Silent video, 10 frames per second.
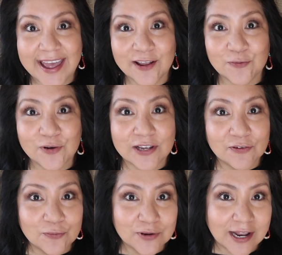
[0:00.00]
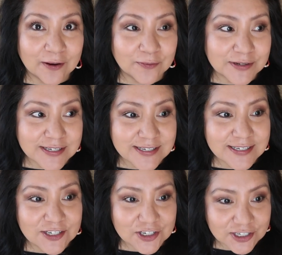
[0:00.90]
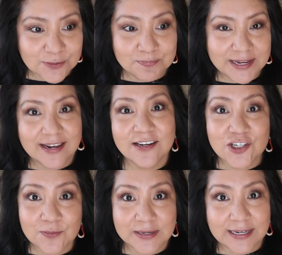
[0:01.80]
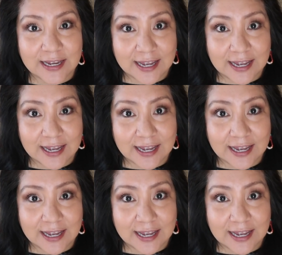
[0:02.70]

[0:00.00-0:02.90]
And even when I was just beginning to be